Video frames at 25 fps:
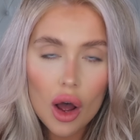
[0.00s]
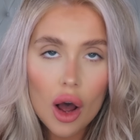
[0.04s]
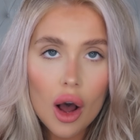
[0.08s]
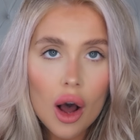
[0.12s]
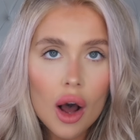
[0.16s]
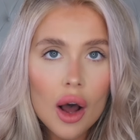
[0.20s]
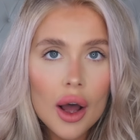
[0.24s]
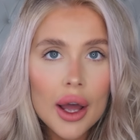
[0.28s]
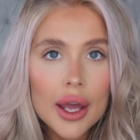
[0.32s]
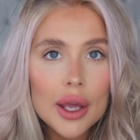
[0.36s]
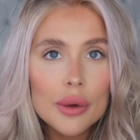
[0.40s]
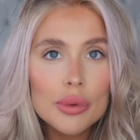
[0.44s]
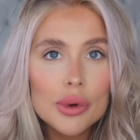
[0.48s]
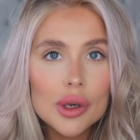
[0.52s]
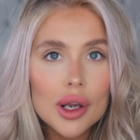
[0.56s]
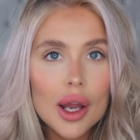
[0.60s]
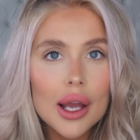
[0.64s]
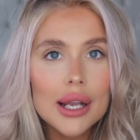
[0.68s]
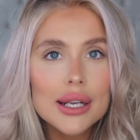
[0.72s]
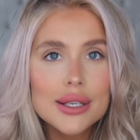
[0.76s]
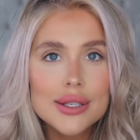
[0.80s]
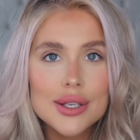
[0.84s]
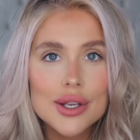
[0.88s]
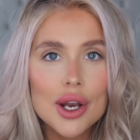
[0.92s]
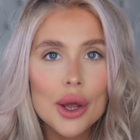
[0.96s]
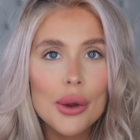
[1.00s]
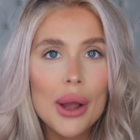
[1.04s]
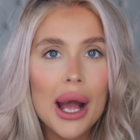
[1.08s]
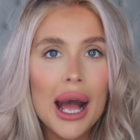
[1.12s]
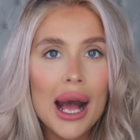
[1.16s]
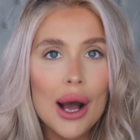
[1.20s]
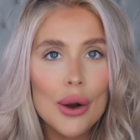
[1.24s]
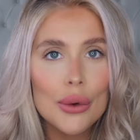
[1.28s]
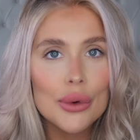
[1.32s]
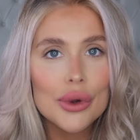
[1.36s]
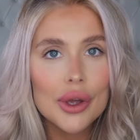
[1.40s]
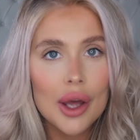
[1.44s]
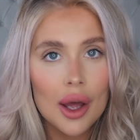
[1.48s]
I would like to know
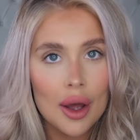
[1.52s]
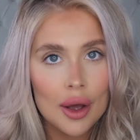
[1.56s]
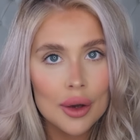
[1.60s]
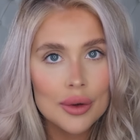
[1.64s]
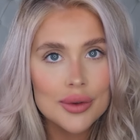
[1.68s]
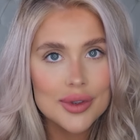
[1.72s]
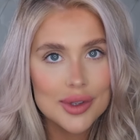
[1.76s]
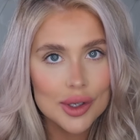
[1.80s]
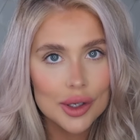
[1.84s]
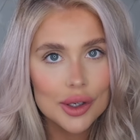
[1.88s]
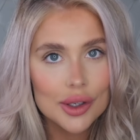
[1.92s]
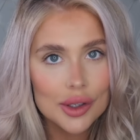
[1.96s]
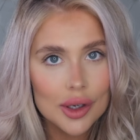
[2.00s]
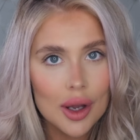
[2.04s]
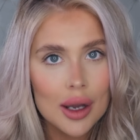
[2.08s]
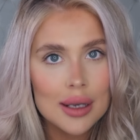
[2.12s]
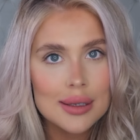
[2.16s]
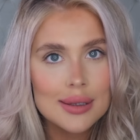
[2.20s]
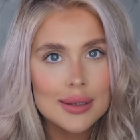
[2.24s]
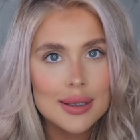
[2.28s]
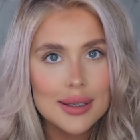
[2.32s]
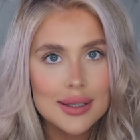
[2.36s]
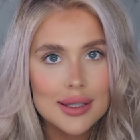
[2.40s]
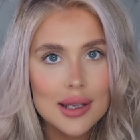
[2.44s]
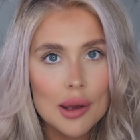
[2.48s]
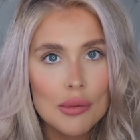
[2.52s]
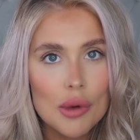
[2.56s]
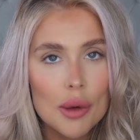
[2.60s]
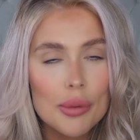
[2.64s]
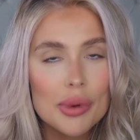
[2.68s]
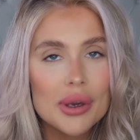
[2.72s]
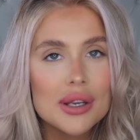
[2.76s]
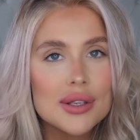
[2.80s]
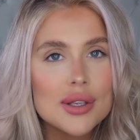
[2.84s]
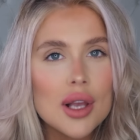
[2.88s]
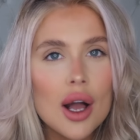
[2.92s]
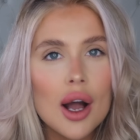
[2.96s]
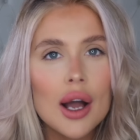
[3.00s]
how girls look nice in the summer,
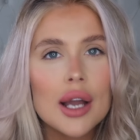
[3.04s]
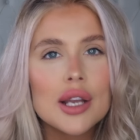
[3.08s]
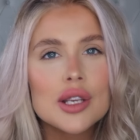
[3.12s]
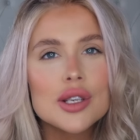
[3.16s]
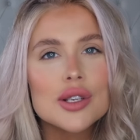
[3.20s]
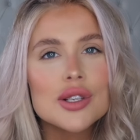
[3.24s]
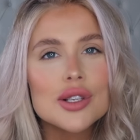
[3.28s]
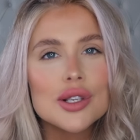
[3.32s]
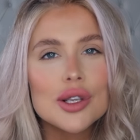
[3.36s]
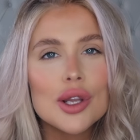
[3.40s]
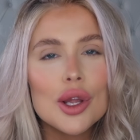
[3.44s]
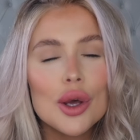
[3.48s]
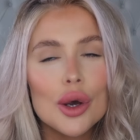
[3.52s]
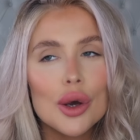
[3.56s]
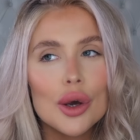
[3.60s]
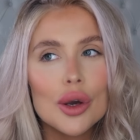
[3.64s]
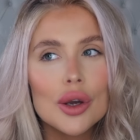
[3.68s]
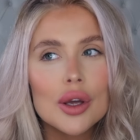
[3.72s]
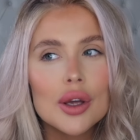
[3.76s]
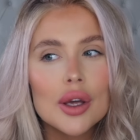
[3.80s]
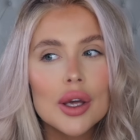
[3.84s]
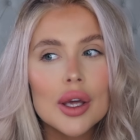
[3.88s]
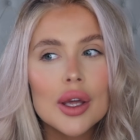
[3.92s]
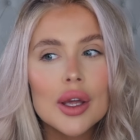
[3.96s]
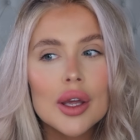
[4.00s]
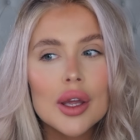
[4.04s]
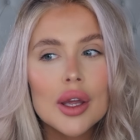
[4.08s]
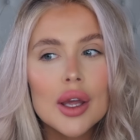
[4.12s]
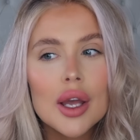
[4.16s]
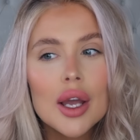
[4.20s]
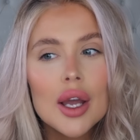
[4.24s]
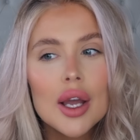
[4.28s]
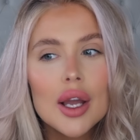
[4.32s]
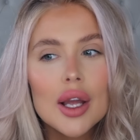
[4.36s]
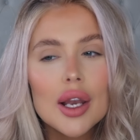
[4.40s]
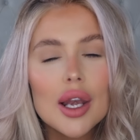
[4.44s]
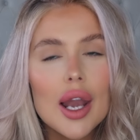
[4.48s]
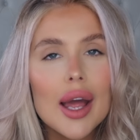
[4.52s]
because I just look
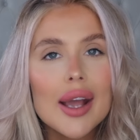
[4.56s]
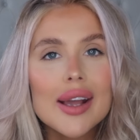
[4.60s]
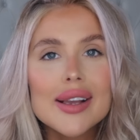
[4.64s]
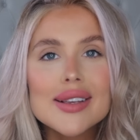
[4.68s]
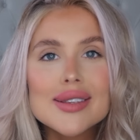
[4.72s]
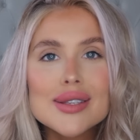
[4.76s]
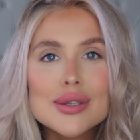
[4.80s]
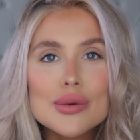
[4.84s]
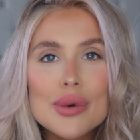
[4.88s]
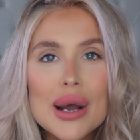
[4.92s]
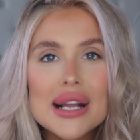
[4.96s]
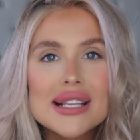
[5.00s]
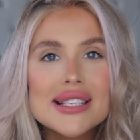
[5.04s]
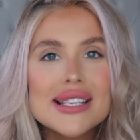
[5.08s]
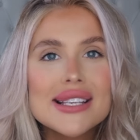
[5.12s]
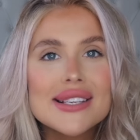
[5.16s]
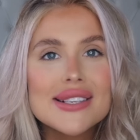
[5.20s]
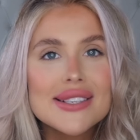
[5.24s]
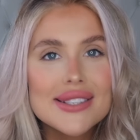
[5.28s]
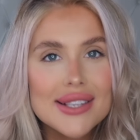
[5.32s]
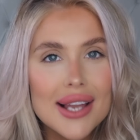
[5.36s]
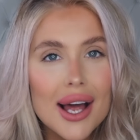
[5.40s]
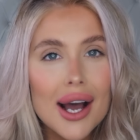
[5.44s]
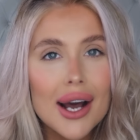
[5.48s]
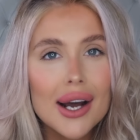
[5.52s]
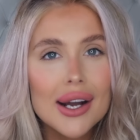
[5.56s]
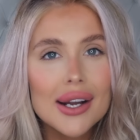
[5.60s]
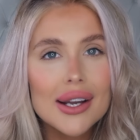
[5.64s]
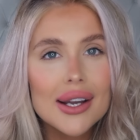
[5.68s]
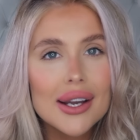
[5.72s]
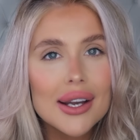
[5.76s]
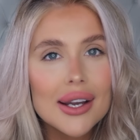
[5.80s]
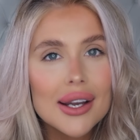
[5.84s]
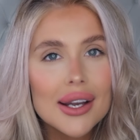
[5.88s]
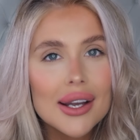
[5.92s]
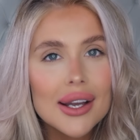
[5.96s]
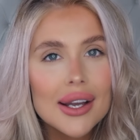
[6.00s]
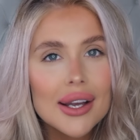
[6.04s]
like a sweaty slug.
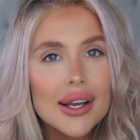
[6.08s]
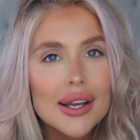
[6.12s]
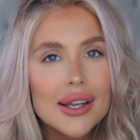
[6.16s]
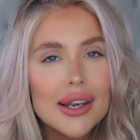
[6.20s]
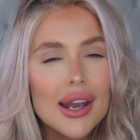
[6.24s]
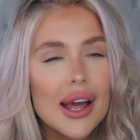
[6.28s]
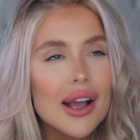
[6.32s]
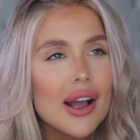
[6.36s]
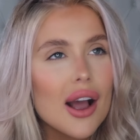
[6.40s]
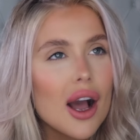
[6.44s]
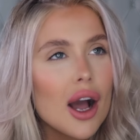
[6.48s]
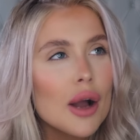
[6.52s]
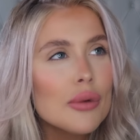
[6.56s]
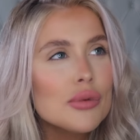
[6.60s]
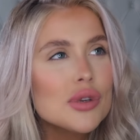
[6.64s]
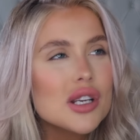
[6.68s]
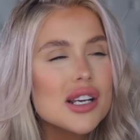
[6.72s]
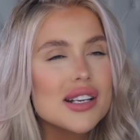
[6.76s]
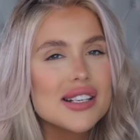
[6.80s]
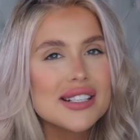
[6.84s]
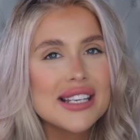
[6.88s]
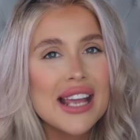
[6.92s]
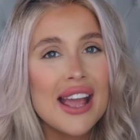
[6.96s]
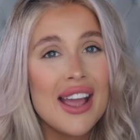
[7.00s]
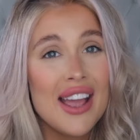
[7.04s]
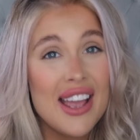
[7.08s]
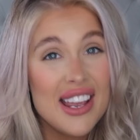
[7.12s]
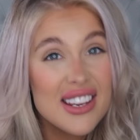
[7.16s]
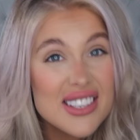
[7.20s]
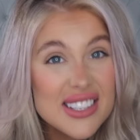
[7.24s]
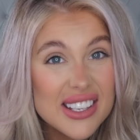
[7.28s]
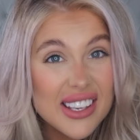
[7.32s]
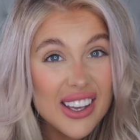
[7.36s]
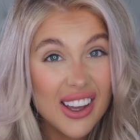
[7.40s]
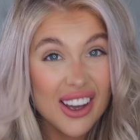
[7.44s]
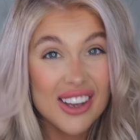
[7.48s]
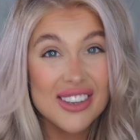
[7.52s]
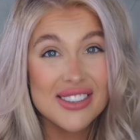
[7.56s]
Like, I'm just
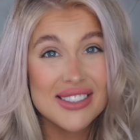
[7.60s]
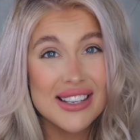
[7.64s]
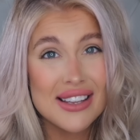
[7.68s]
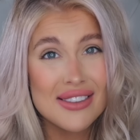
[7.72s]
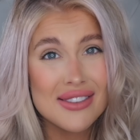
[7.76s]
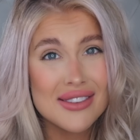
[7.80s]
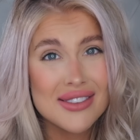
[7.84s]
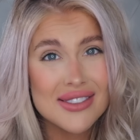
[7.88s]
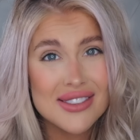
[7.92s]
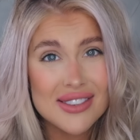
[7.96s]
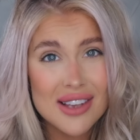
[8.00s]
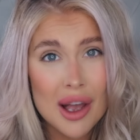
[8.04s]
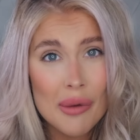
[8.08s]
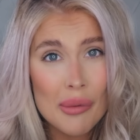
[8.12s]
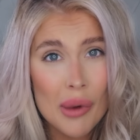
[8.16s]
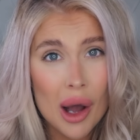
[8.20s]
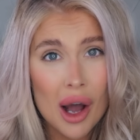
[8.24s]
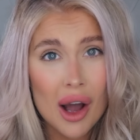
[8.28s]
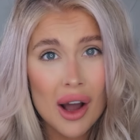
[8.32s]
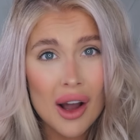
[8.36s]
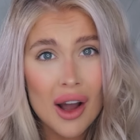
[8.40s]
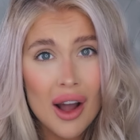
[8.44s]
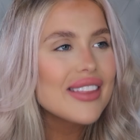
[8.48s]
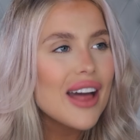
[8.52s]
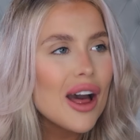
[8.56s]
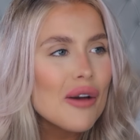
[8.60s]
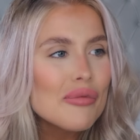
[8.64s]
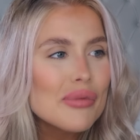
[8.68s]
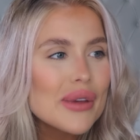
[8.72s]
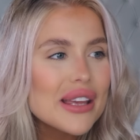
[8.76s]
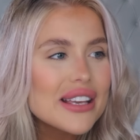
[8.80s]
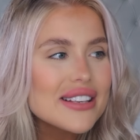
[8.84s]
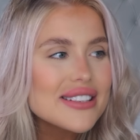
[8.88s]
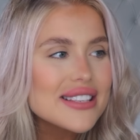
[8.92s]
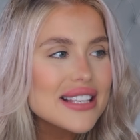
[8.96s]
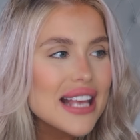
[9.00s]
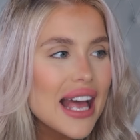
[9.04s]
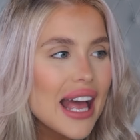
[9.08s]
hideous in the summer. That
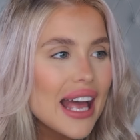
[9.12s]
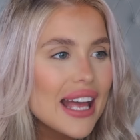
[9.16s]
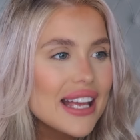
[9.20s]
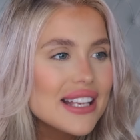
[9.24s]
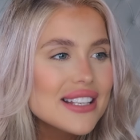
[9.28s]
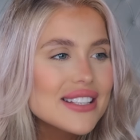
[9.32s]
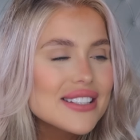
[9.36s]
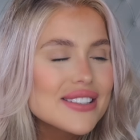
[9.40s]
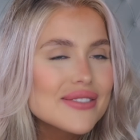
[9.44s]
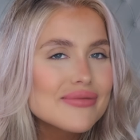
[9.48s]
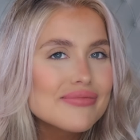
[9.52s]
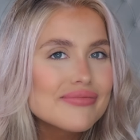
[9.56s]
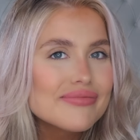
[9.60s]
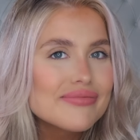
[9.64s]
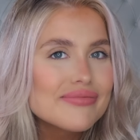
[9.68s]
being said,